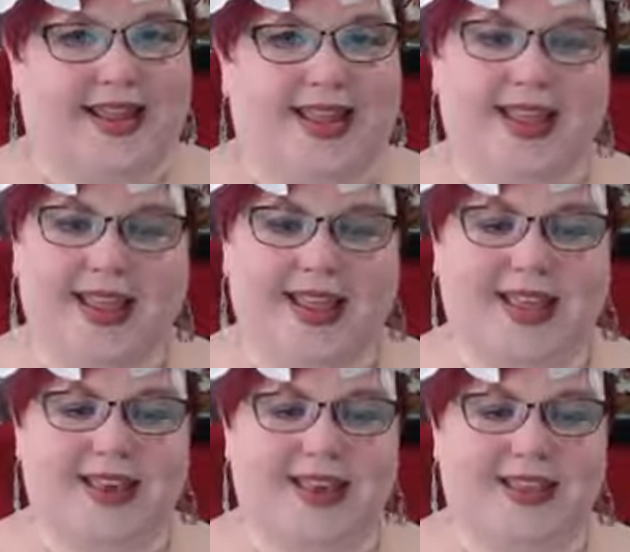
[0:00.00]

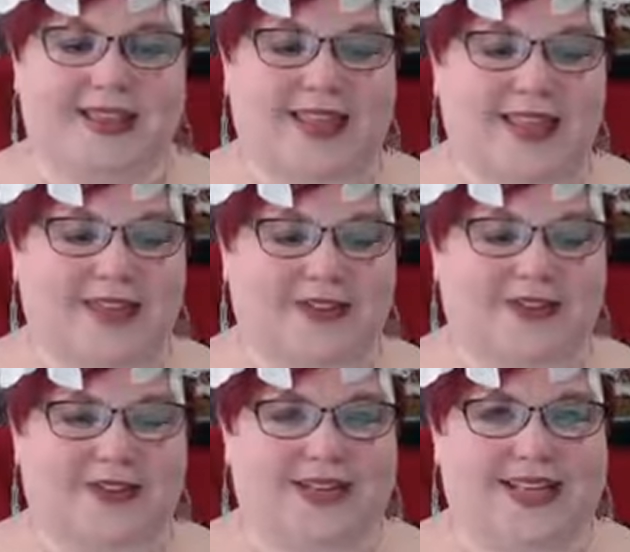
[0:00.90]
And thank
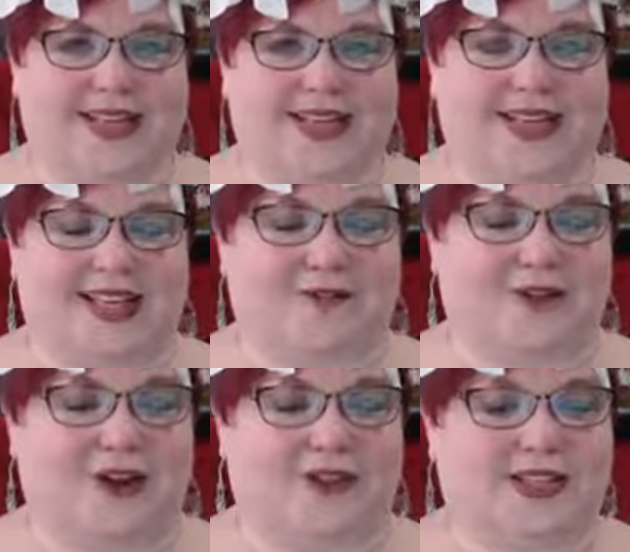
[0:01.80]
you, Christina, again
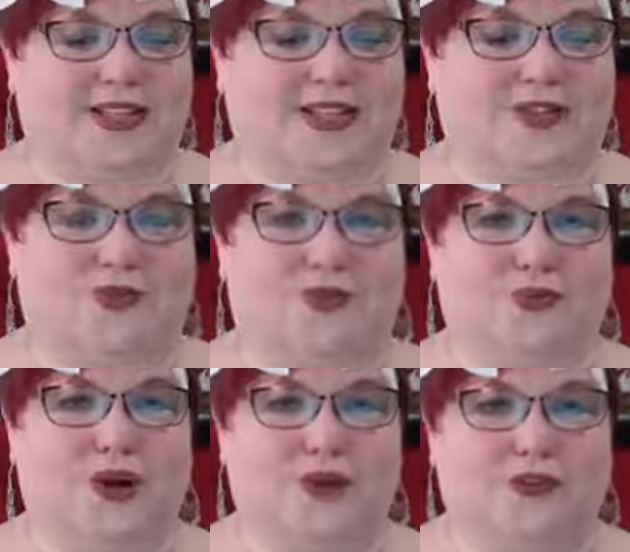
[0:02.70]
for hosting such a
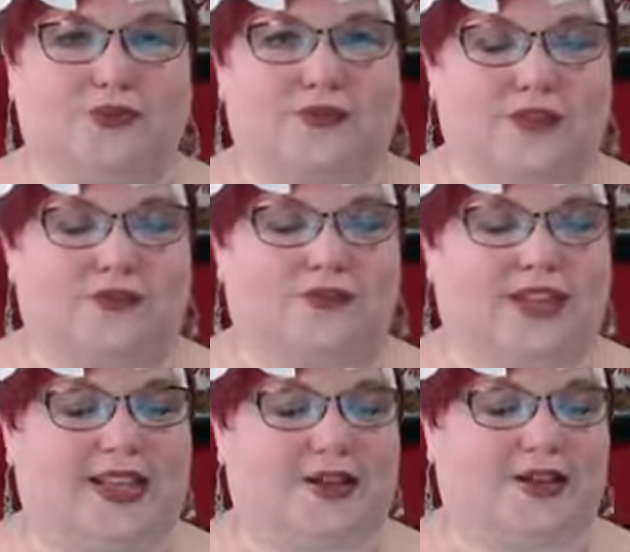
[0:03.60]
wonderful
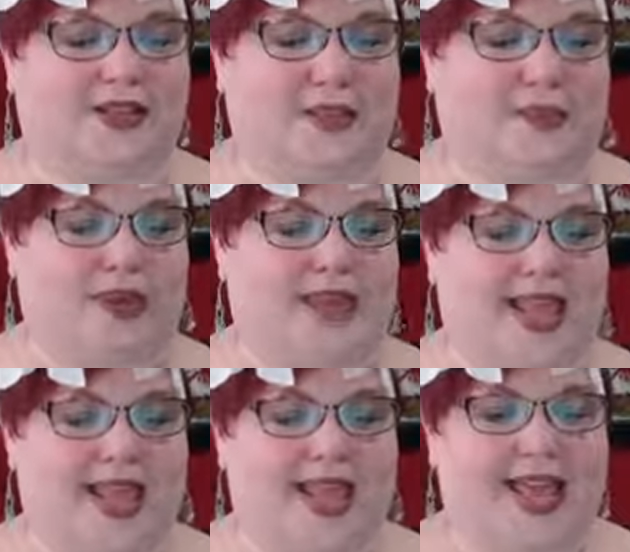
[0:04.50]
video
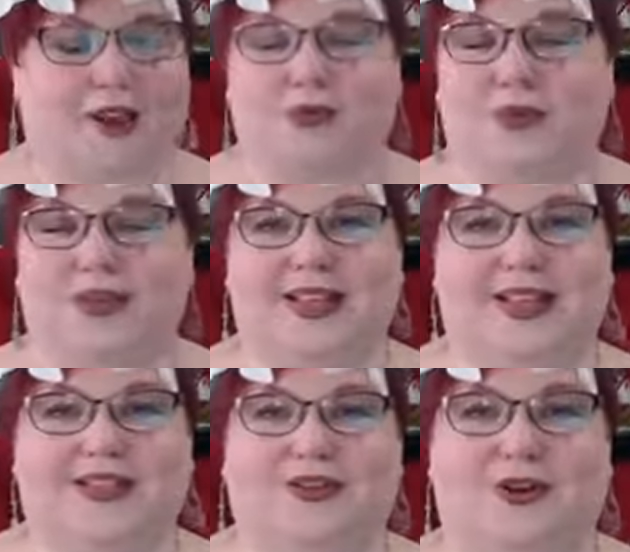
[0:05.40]
summit. And I
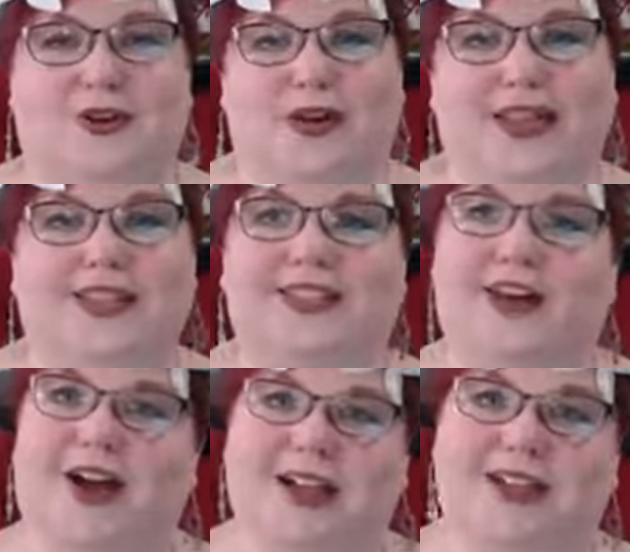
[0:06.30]
really enjoyed
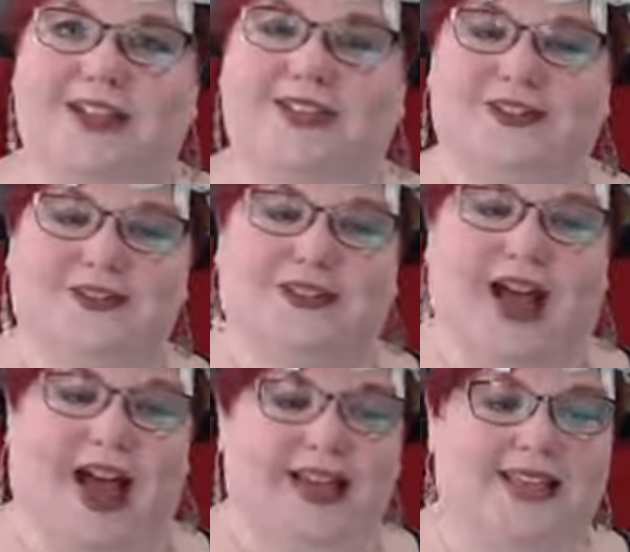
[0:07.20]
talking to you
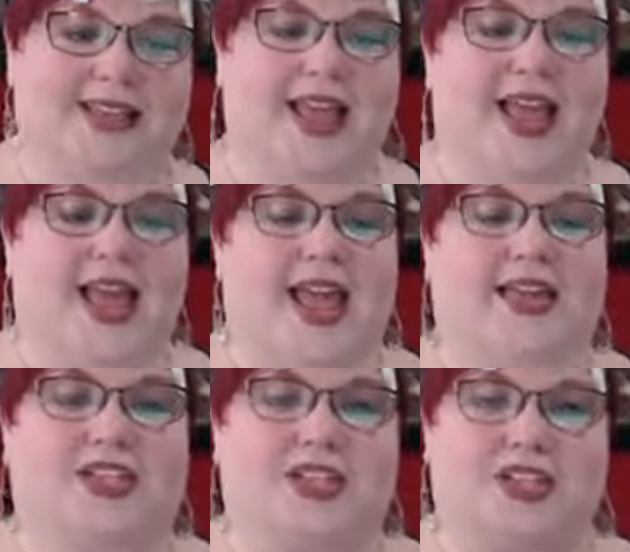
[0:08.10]
guys
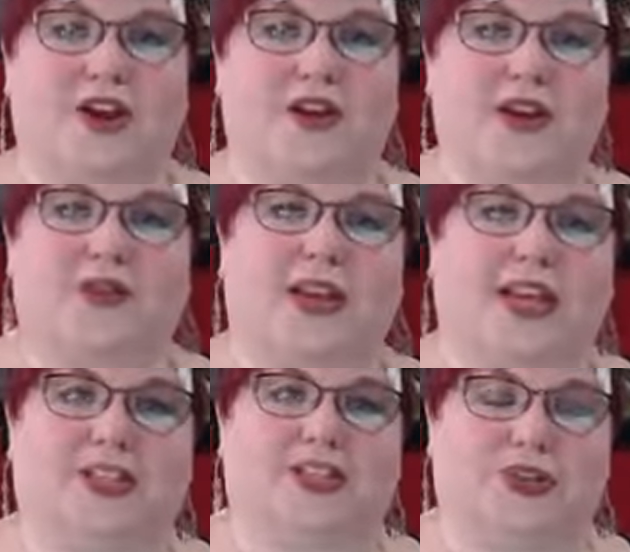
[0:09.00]
and sharing what
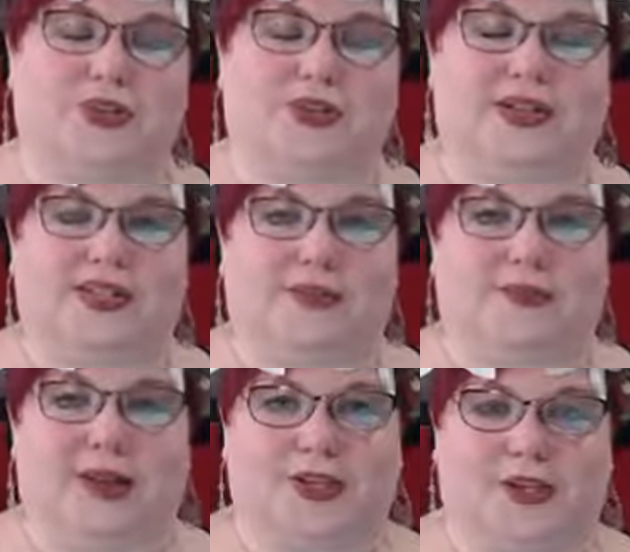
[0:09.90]
I do and some
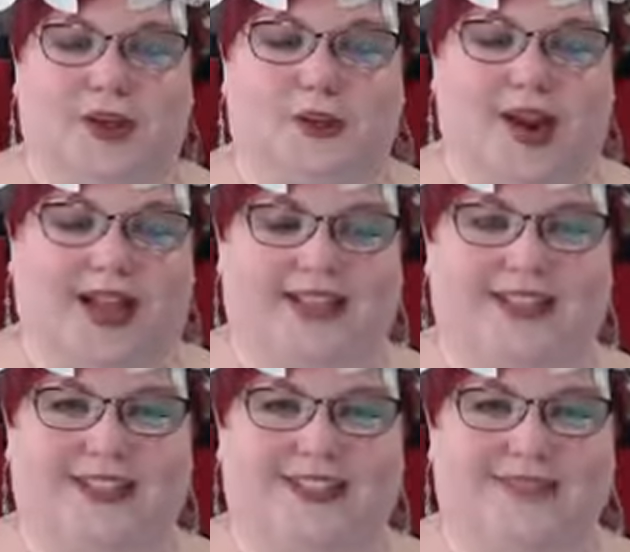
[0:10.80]
of my Yule
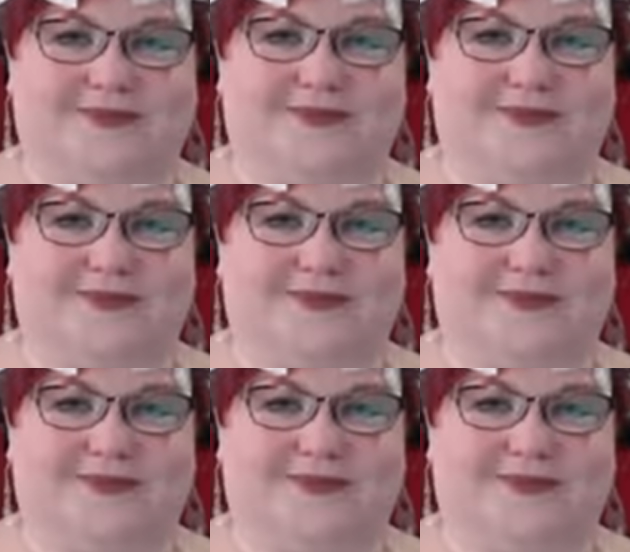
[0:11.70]
practice.